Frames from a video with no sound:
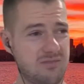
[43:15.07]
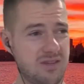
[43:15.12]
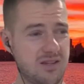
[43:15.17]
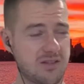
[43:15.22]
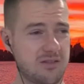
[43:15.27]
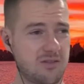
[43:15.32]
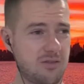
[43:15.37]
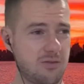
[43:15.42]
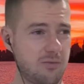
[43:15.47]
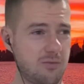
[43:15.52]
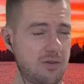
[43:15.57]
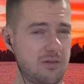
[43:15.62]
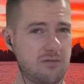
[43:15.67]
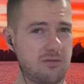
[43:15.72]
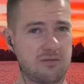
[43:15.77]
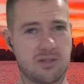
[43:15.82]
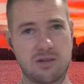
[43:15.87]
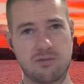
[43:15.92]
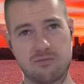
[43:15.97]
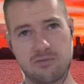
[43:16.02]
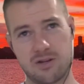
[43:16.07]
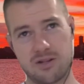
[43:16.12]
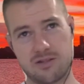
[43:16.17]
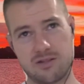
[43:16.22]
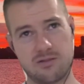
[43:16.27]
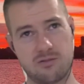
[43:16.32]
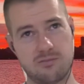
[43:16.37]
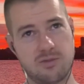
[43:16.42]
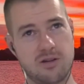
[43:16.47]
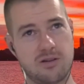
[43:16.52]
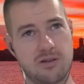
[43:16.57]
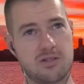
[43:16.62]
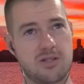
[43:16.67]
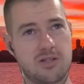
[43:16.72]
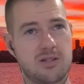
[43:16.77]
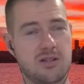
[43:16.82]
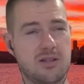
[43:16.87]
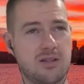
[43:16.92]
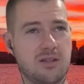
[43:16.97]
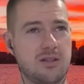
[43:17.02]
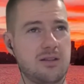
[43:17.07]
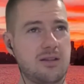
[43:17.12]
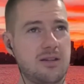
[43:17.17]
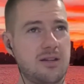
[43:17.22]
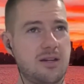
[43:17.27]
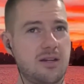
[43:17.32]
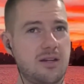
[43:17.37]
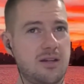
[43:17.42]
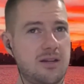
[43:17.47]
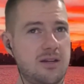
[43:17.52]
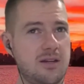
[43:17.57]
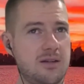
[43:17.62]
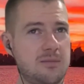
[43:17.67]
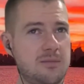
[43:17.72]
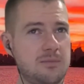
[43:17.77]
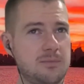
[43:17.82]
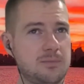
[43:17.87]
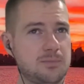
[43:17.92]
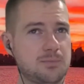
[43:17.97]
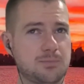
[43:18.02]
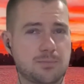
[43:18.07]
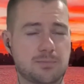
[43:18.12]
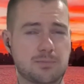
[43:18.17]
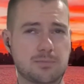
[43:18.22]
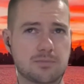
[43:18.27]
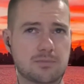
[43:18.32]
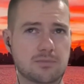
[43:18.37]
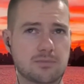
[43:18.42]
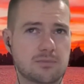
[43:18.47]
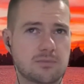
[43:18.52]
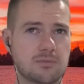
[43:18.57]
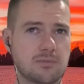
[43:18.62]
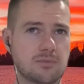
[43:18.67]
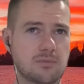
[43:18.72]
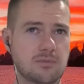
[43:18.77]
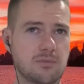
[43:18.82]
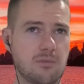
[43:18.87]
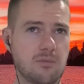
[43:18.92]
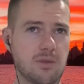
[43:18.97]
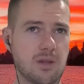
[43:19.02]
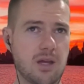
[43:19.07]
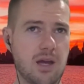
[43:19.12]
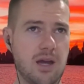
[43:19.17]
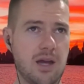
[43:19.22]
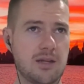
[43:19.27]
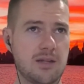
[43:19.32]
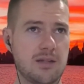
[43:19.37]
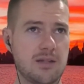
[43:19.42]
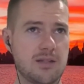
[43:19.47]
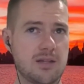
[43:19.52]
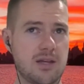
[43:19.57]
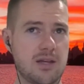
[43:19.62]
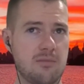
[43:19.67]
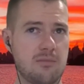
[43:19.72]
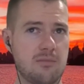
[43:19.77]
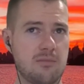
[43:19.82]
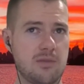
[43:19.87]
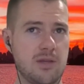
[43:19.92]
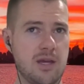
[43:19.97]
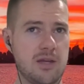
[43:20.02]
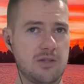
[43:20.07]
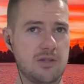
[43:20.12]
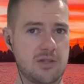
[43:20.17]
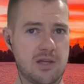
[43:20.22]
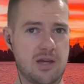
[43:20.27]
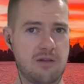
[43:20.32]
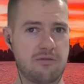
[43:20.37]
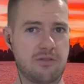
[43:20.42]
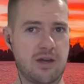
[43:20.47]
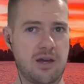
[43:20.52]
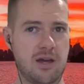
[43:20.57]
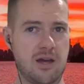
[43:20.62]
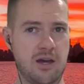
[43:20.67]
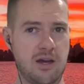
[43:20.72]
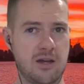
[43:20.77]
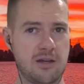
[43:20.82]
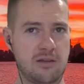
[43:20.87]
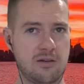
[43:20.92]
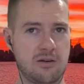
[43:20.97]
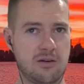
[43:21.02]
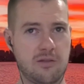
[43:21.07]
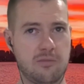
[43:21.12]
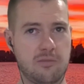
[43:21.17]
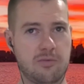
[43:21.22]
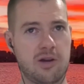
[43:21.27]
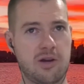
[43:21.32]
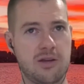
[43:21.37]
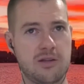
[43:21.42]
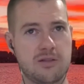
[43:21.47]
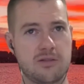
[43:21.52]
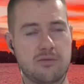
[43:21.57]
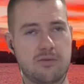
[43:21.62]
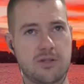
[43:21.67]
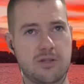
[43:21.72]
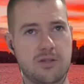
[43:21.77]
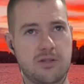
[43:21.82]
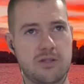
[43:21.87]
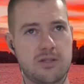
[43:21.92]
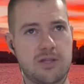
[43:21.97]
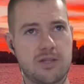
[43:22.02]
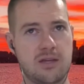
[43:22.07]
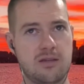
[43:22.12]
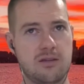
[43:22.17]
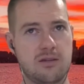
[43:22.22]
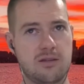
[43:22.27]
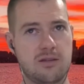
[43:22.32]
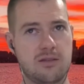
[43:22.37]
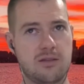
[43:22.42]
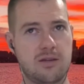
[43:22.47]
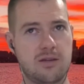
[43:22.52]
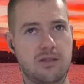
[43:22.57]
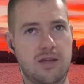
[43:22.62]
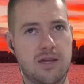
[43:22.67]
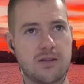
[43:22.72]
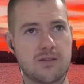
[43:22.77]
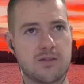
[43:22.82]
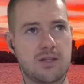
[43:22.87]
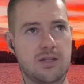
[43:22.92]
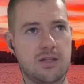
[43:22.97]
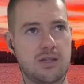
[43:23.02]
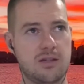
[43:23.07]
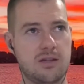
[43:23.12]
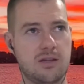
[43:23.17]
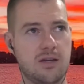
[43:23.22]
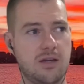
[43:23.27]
That's another one. Don't write too much. Um, and um, yeah, just have that eye on the prize, which is a date, and, and that's it.